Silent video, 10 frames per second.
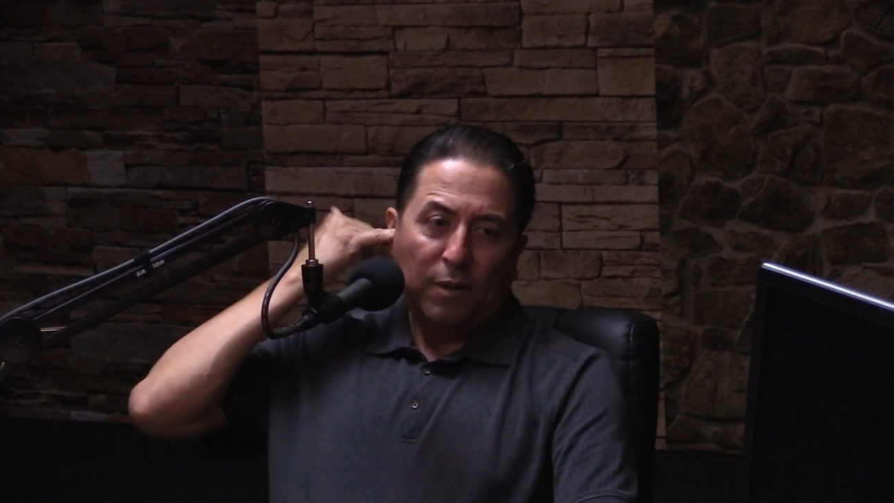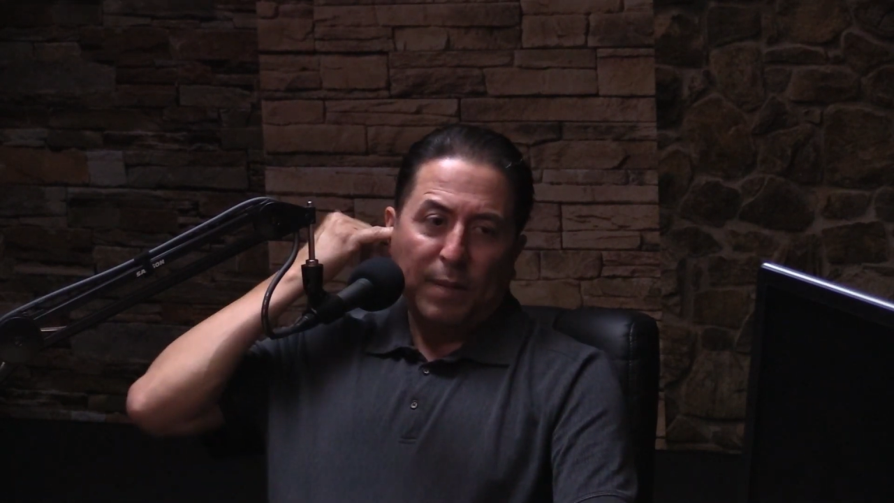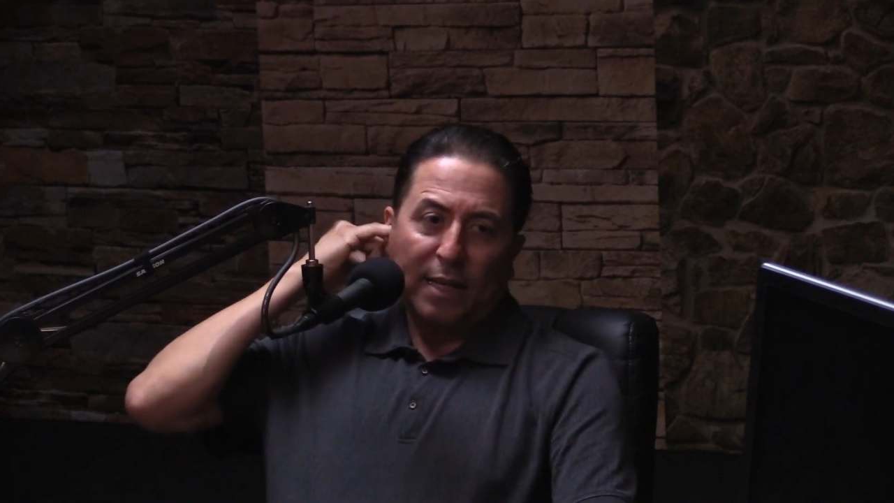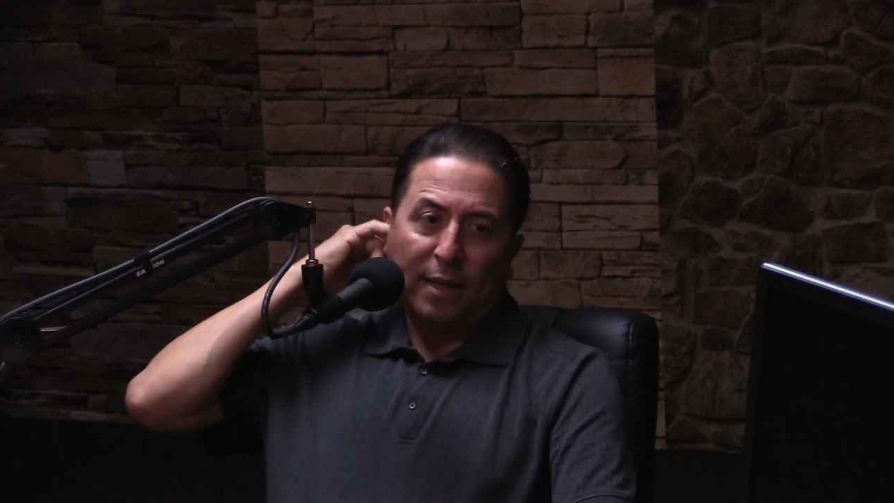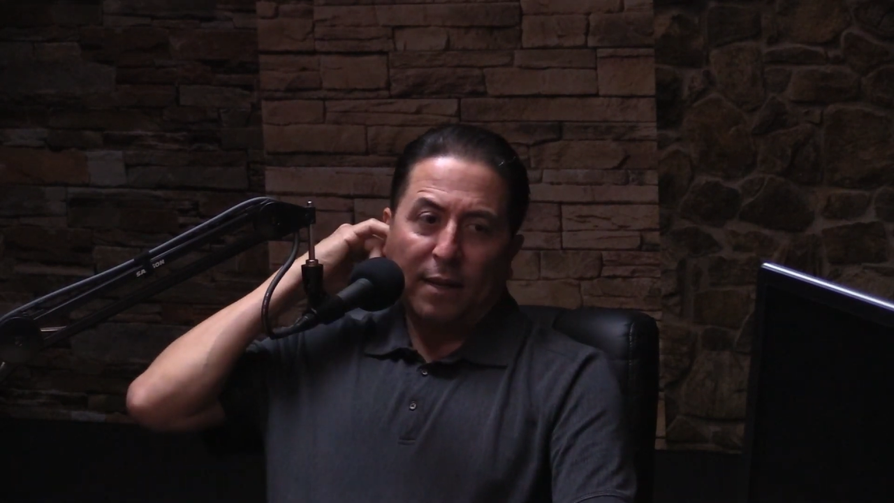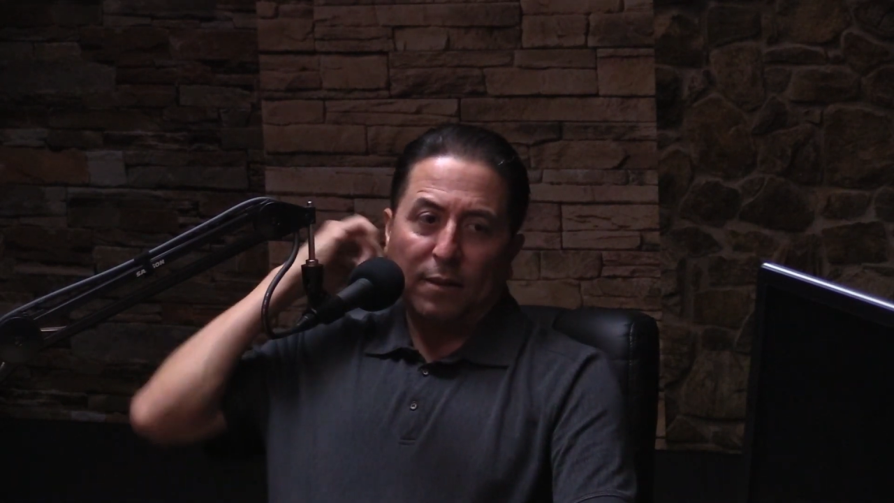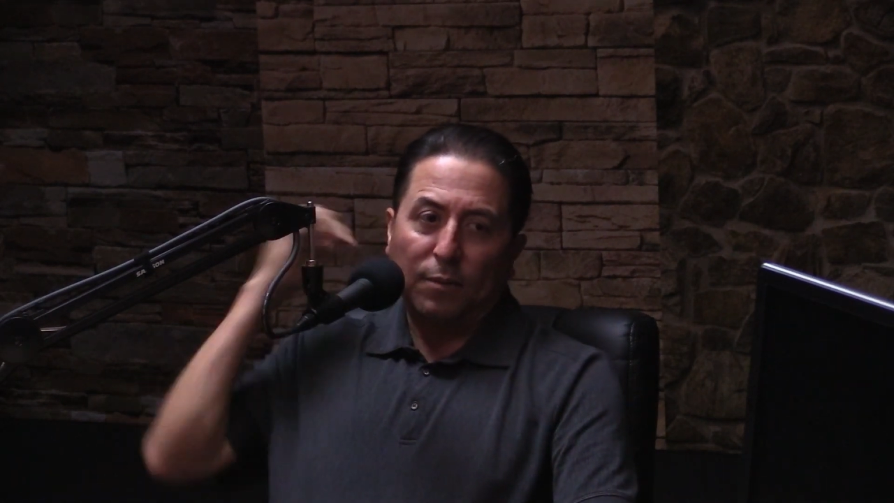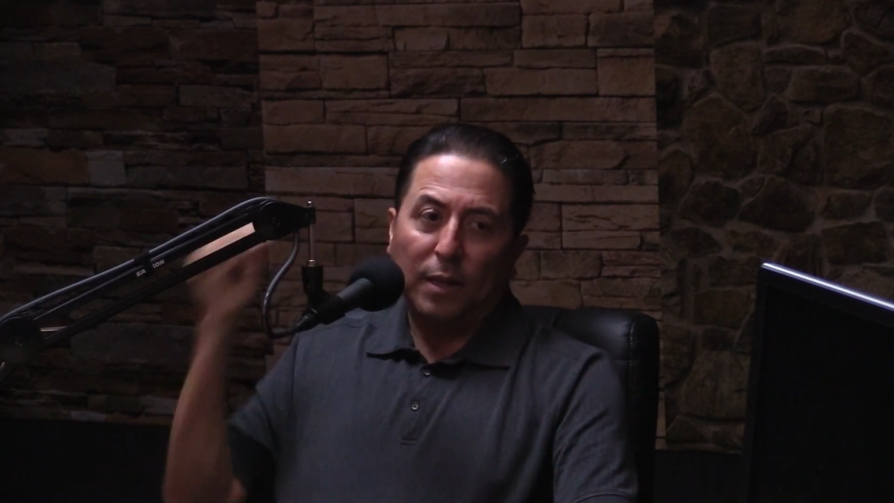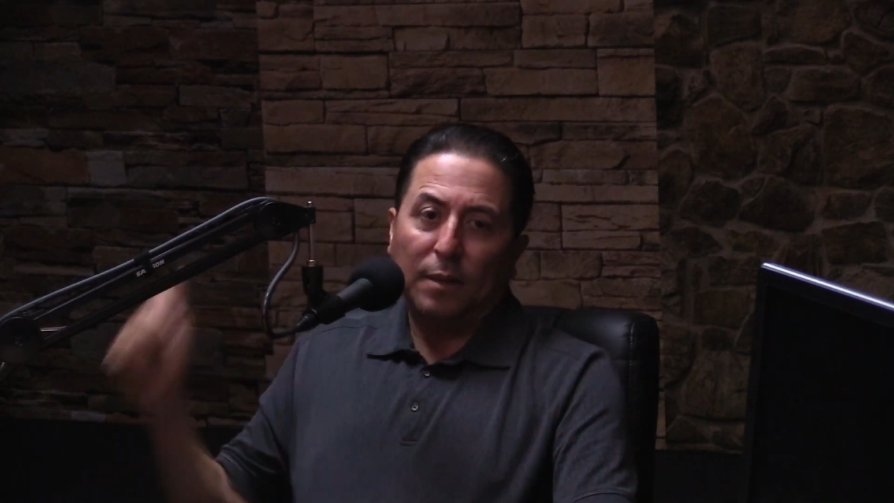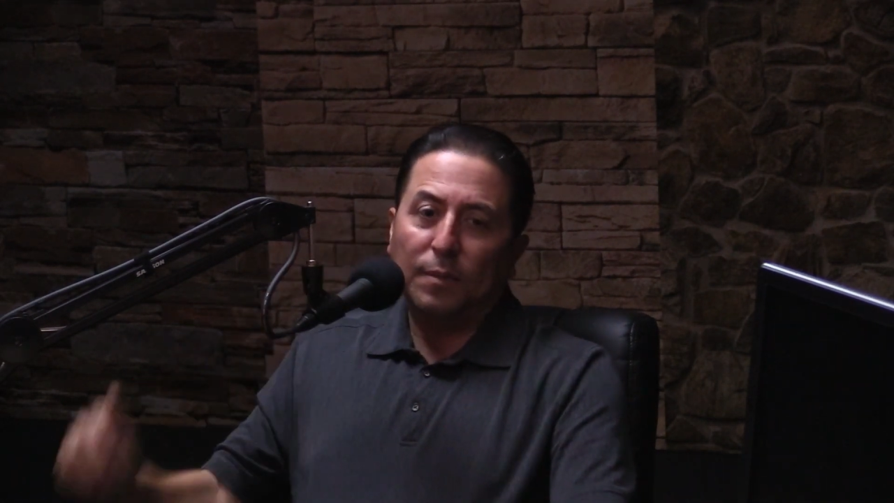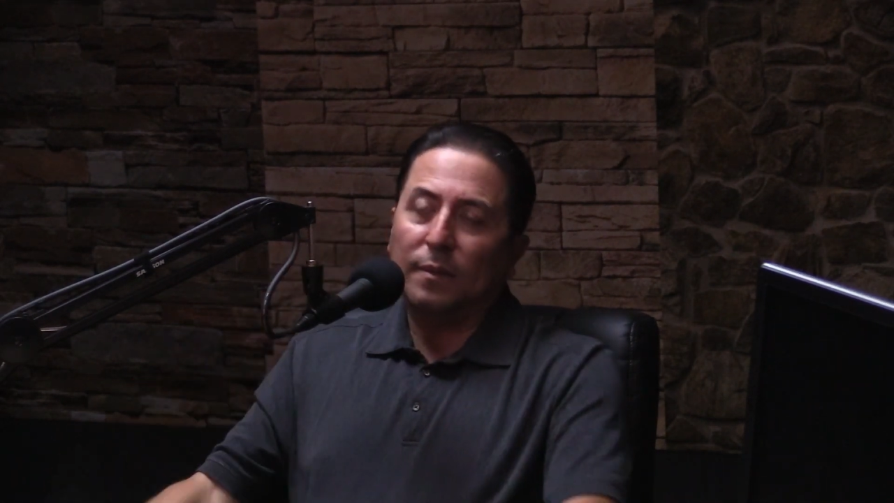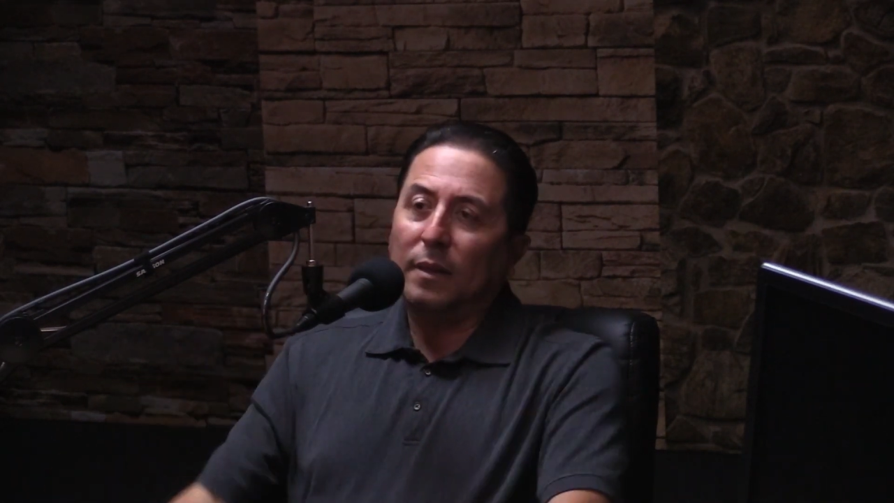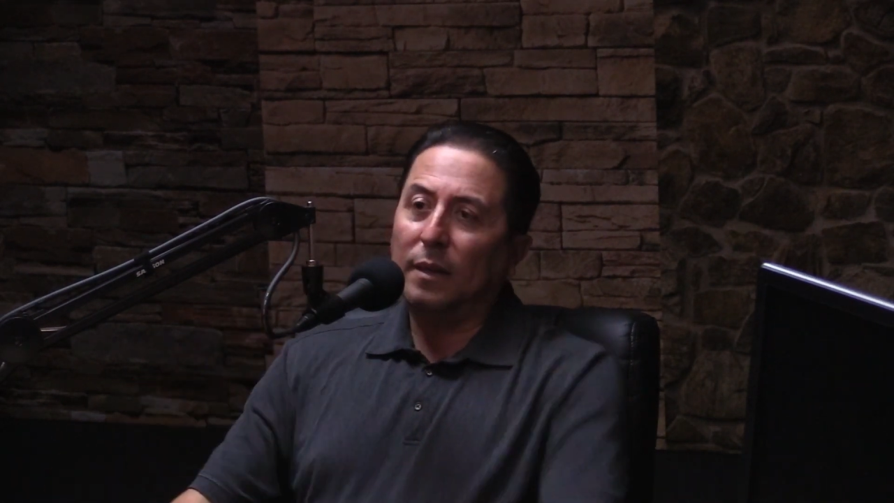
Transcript: where I'm at now, Rob.